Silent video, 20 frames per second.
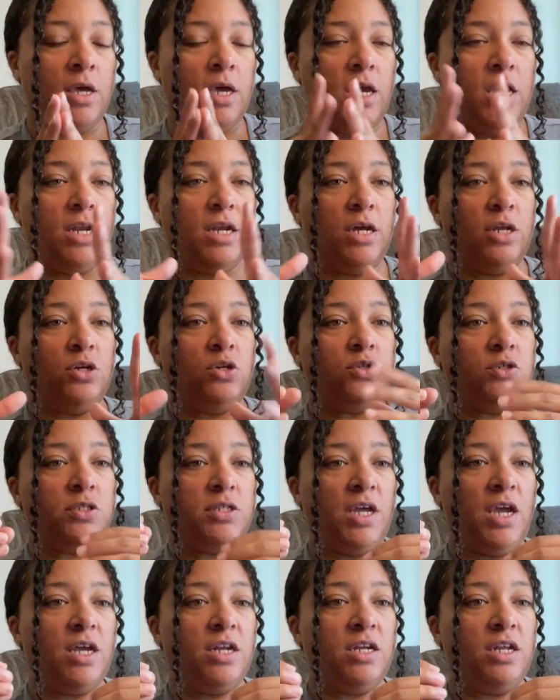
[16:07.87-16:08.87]
and
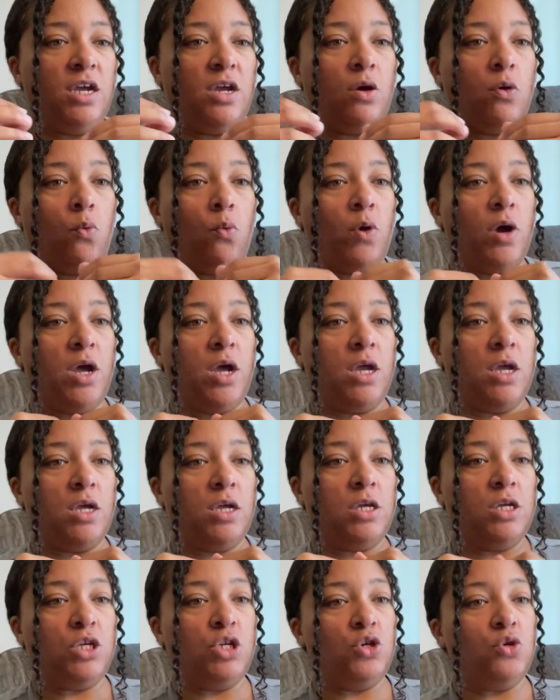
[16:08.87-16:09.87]
understanding what
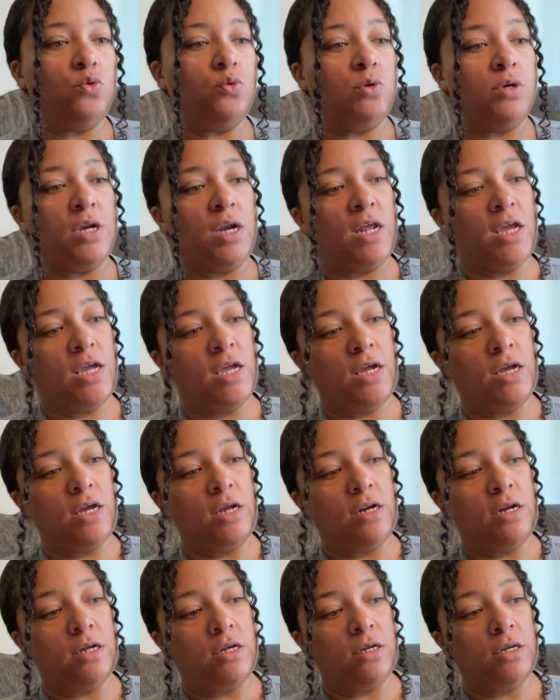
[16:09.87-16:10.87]
you
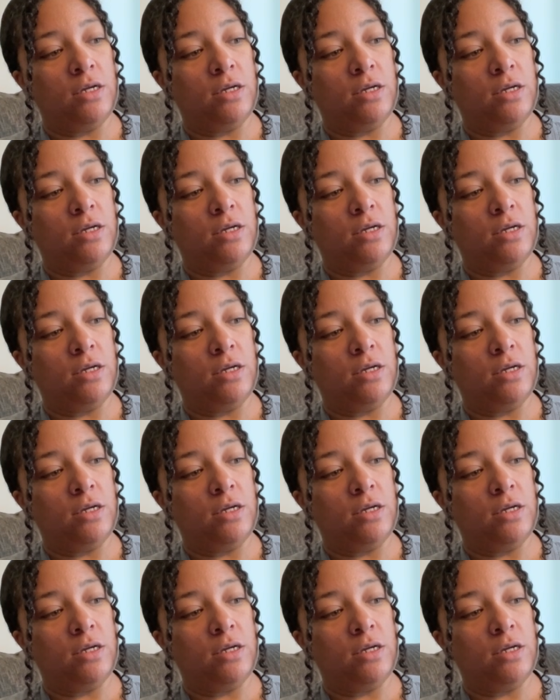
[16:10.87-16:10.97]
need